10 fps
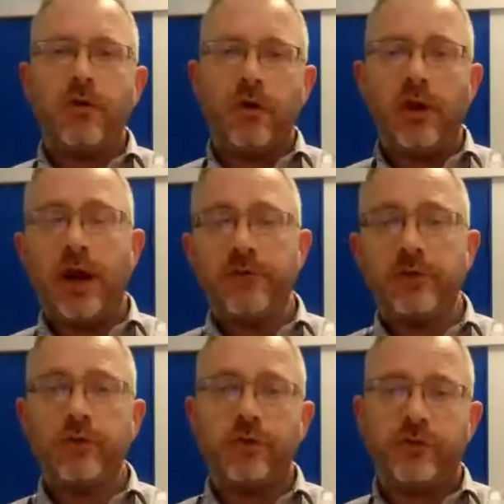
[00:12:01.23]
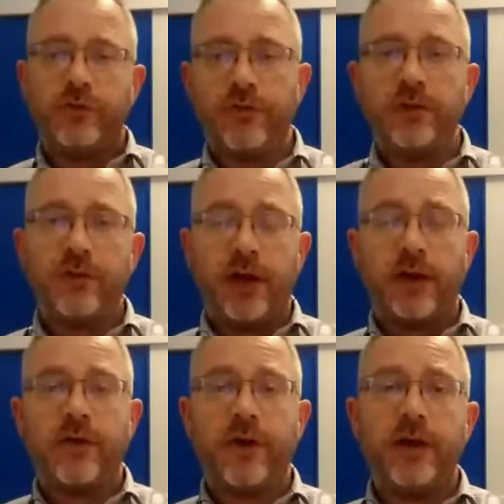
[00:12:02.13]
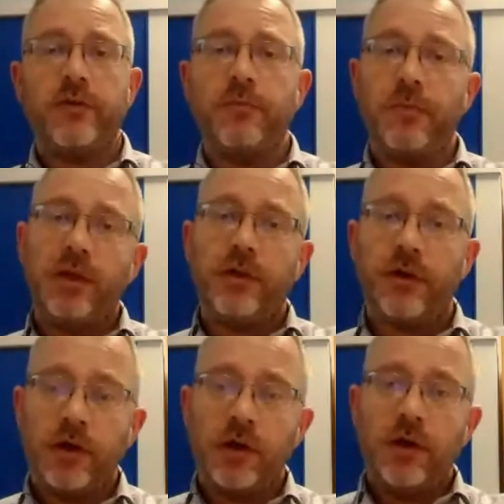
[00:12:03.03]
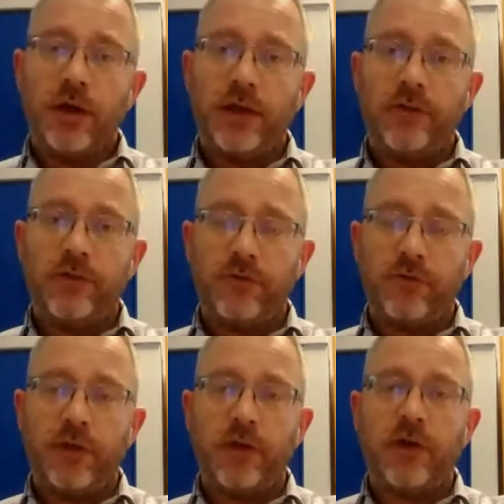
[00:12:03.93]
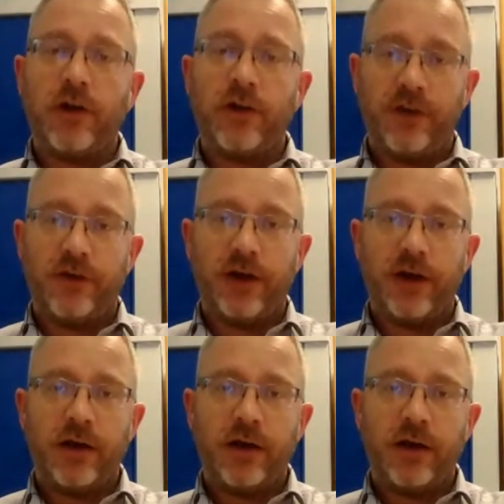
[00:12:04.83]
online resources of things that they create to meet each of the criteria.